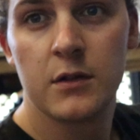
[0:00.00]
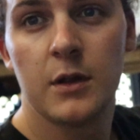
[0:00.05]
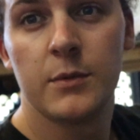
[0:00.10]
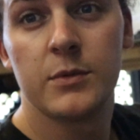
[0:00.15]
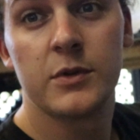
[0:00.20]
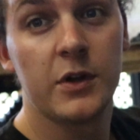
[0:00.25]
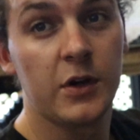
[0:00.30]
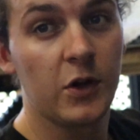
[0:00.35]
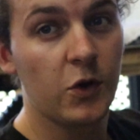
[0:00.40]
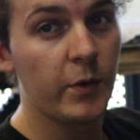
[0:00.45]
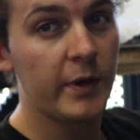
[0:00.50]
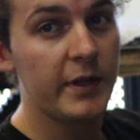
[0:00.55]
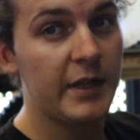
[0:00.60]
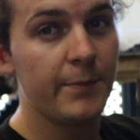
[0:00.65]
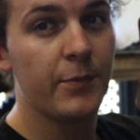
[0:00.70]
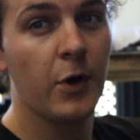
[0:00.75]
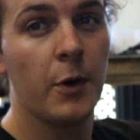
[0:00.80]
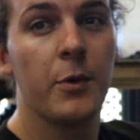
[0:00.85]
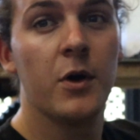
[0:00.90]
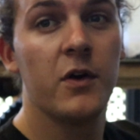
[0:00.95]
I'm just going to
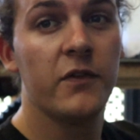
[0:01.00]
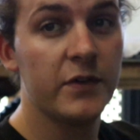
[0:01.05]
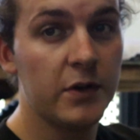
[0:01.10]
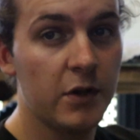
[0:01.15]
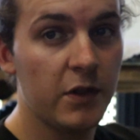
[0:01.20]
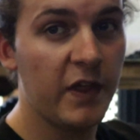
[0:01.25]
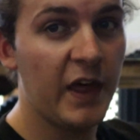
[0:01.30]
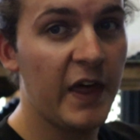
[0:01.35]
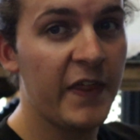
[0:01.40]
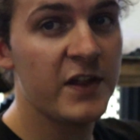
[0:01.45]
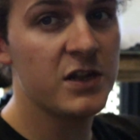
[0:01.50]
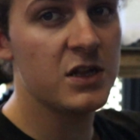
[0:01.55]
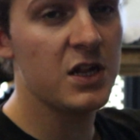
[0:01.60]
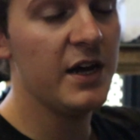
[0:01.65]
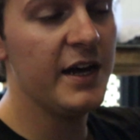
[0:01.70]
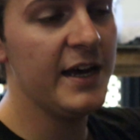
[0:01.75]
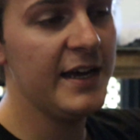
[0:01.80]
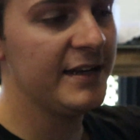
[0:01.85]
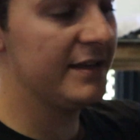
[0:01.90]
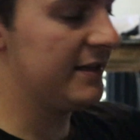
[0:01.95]
quickly pop over to the other
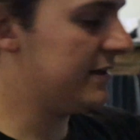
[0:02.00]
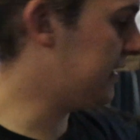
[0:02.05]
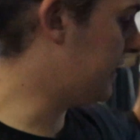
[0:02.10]
side,